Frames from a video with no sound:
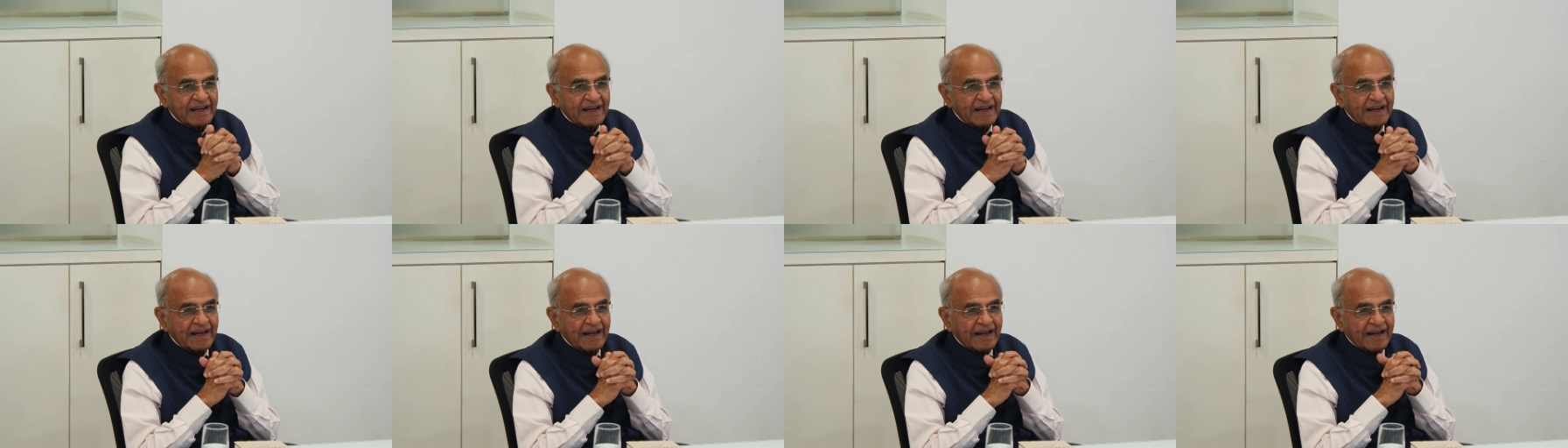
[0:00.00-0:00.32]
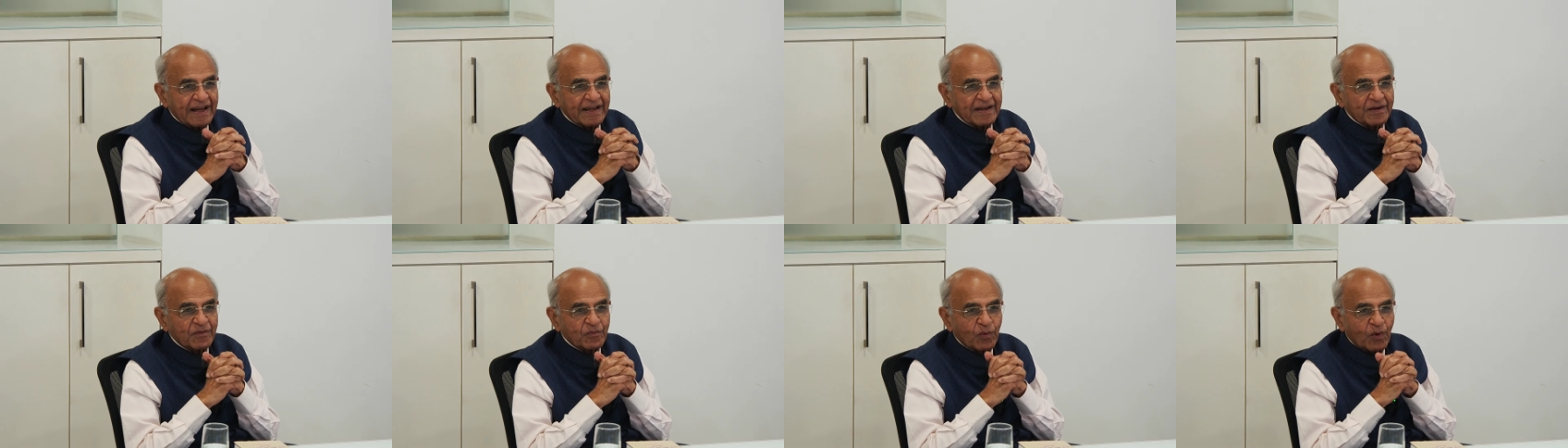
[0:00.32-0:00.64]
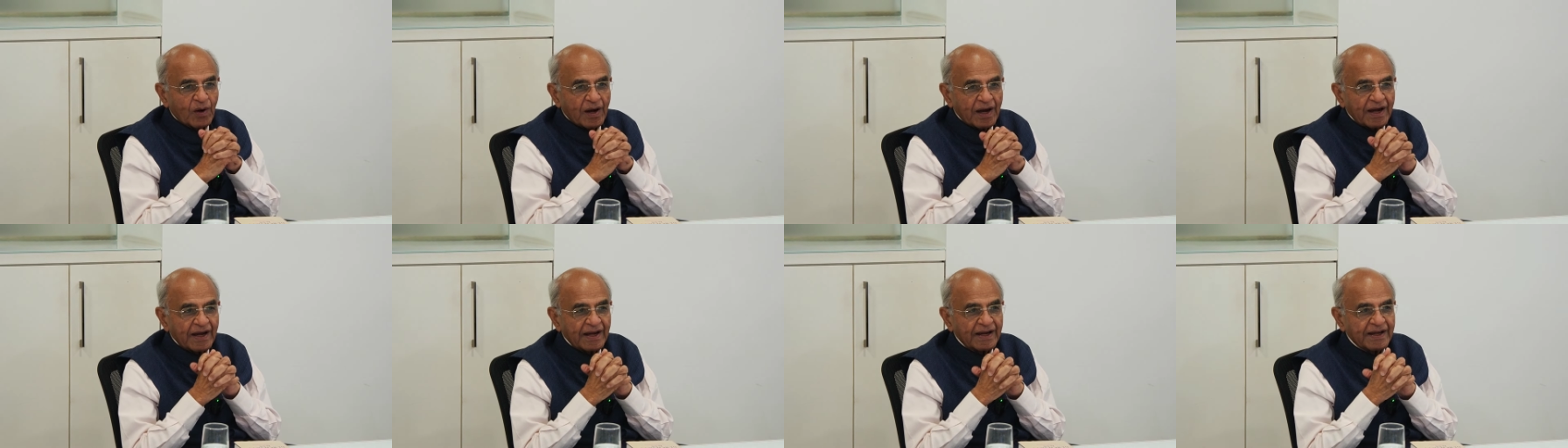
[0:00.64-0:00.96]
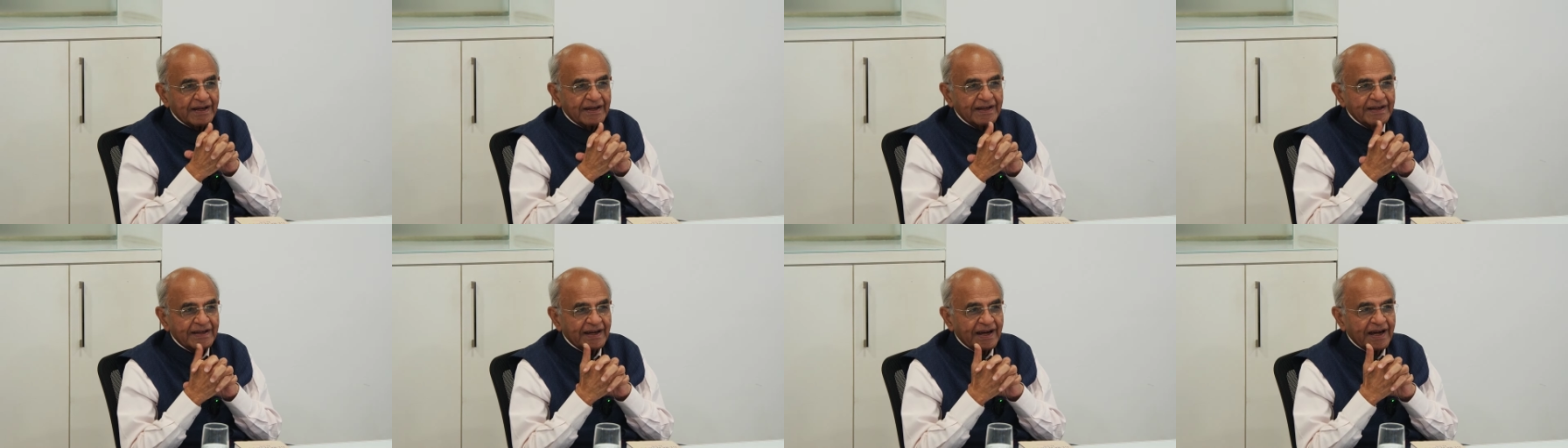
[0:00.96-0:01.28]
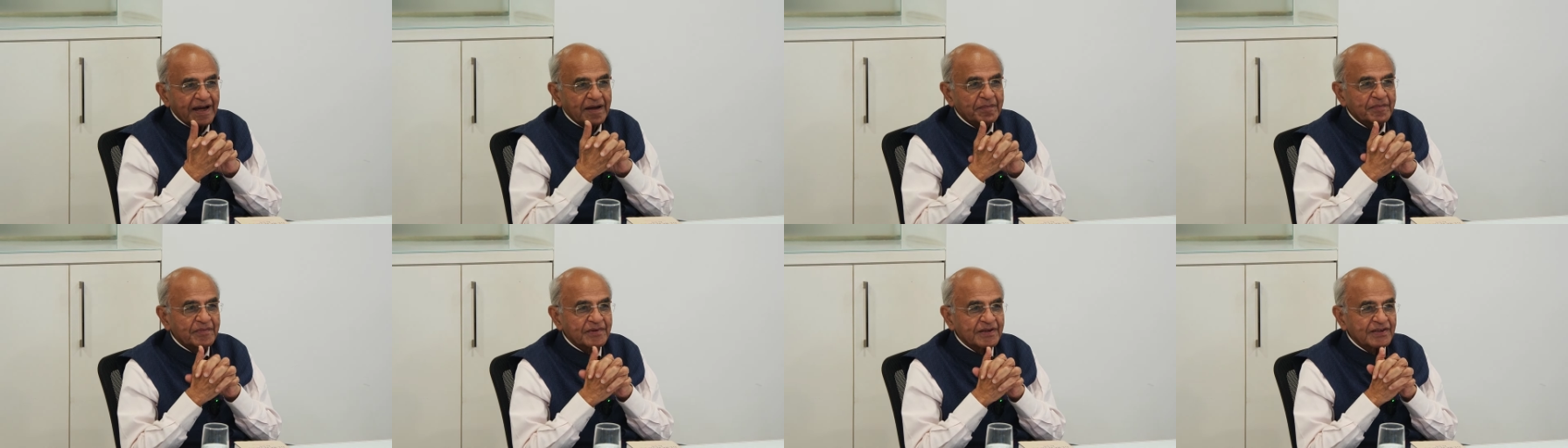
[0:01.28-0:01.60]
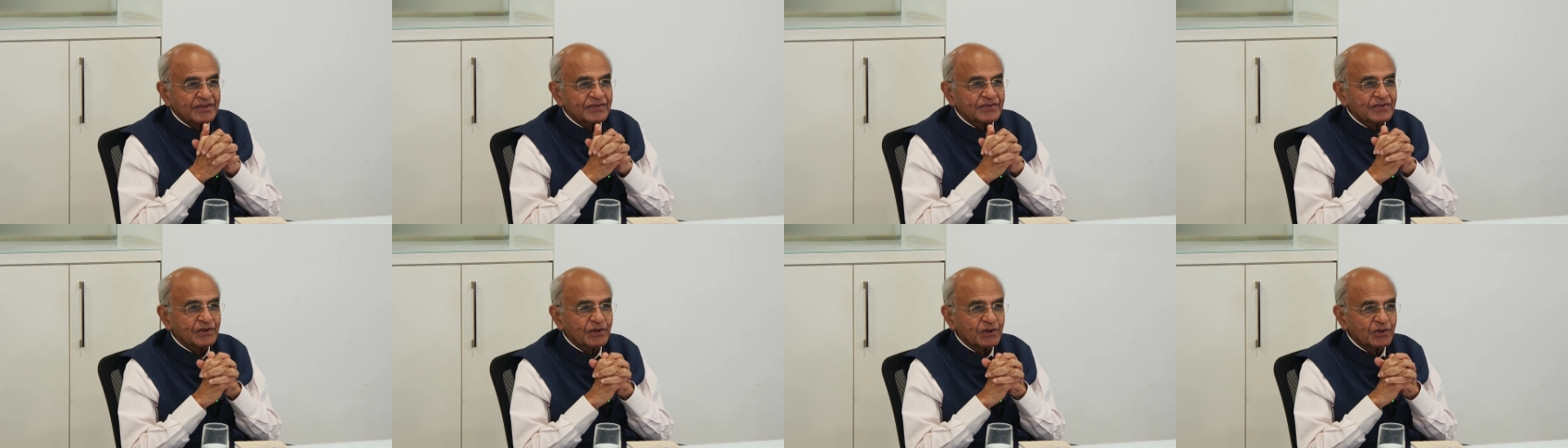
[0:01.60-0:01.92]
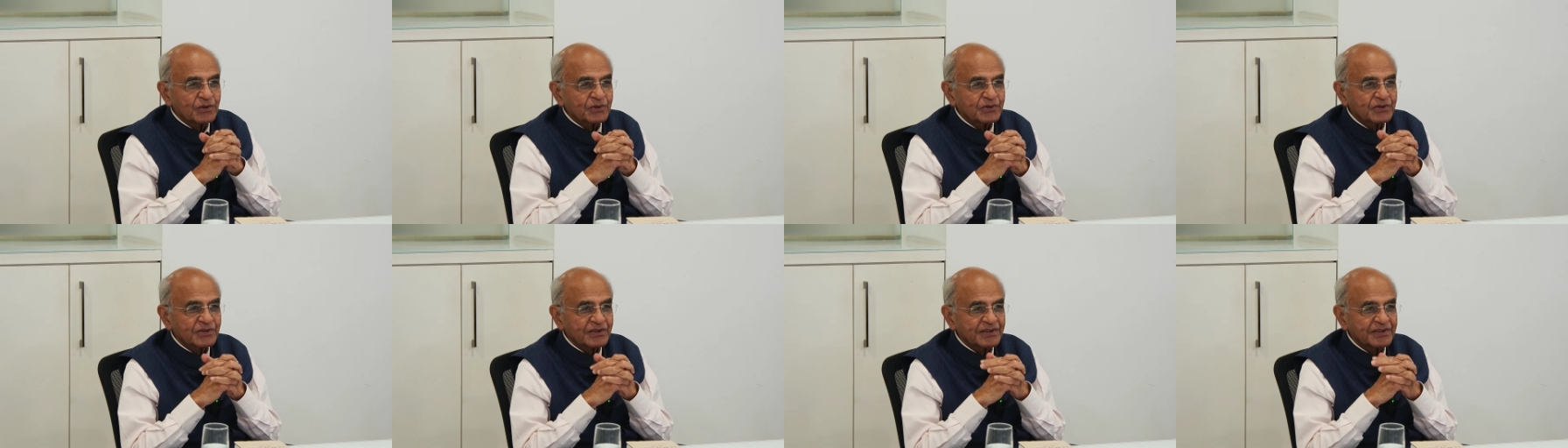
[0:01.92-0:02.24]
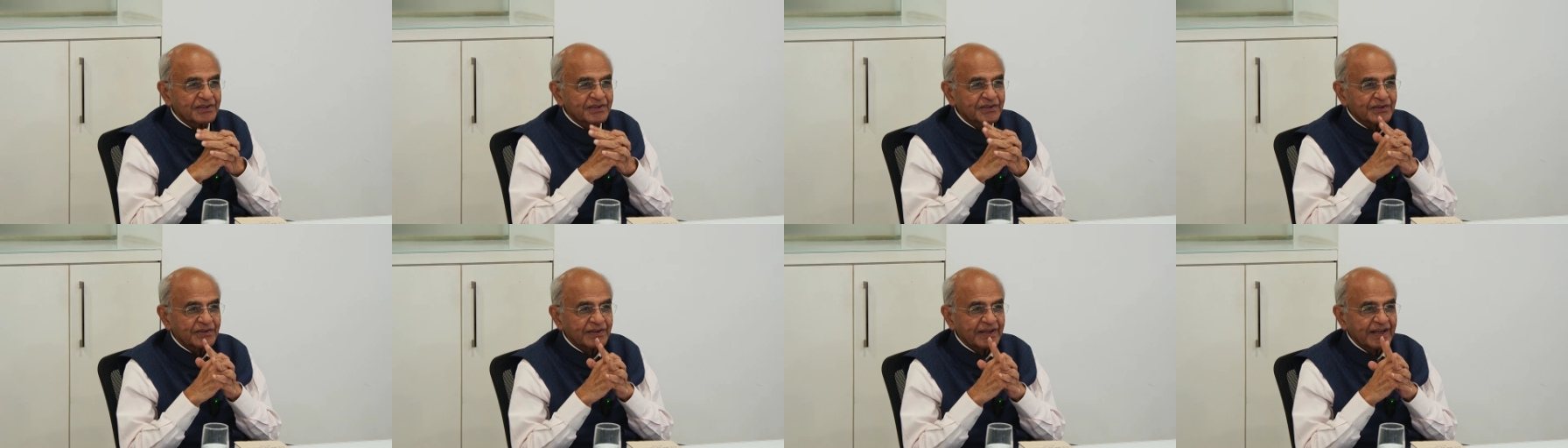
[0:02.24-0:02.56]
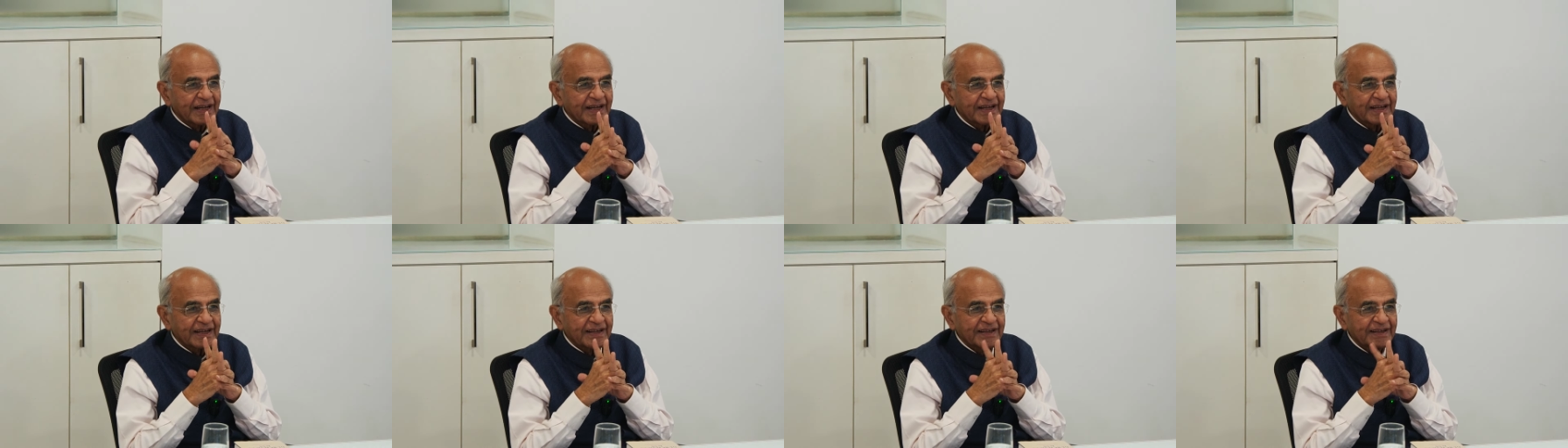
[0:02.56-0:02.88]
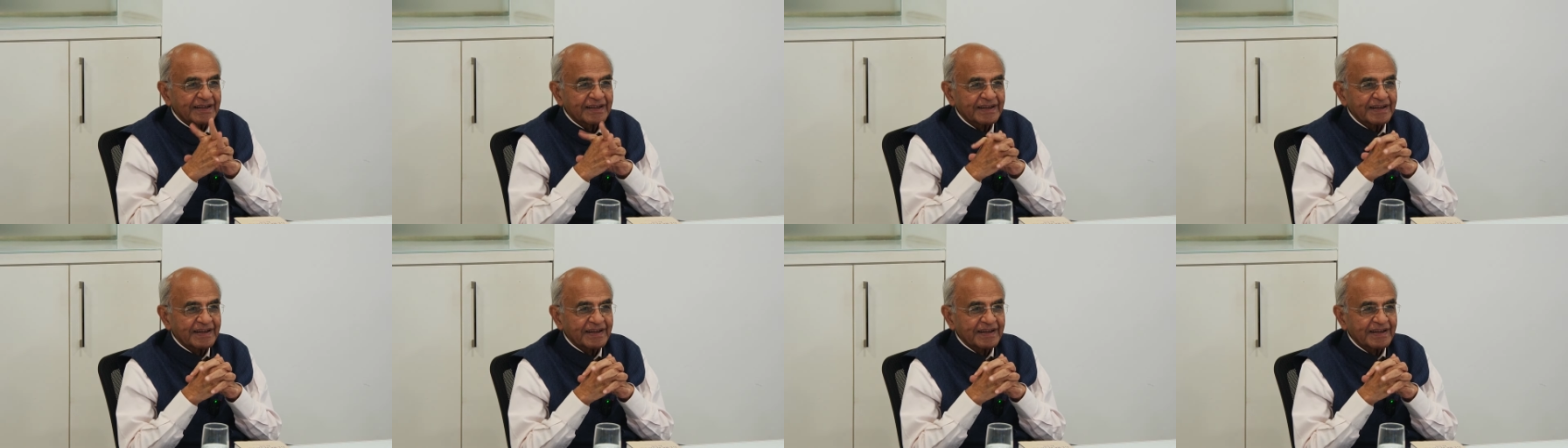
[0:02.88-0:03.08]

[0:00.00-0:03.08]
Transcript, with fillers: and why I'm disillusioned today